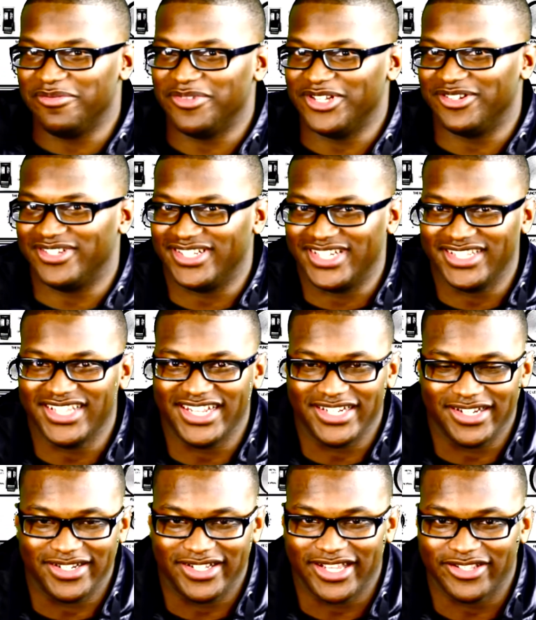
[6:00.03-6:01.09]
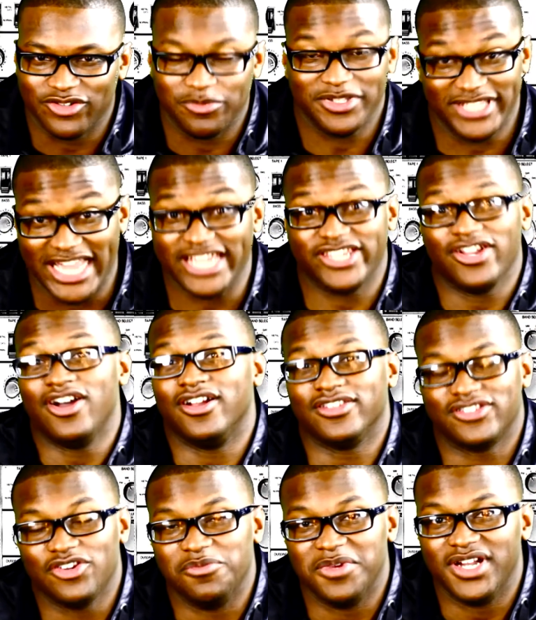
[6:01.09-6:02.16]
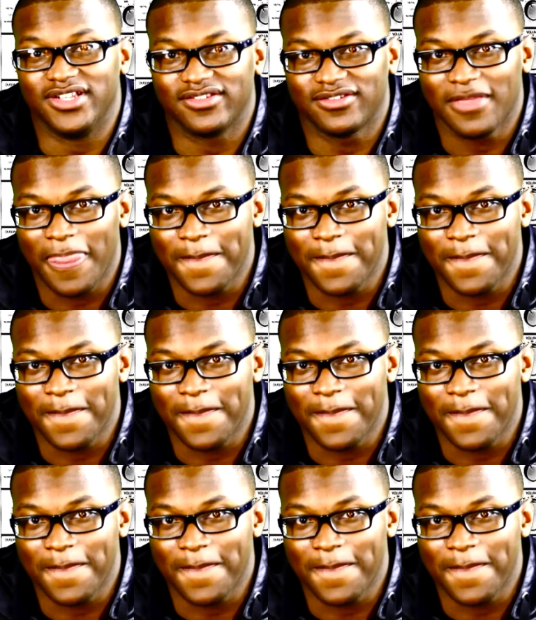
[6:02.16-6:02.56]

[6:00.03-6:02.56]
the building that they need to get to. But thank y'all so much.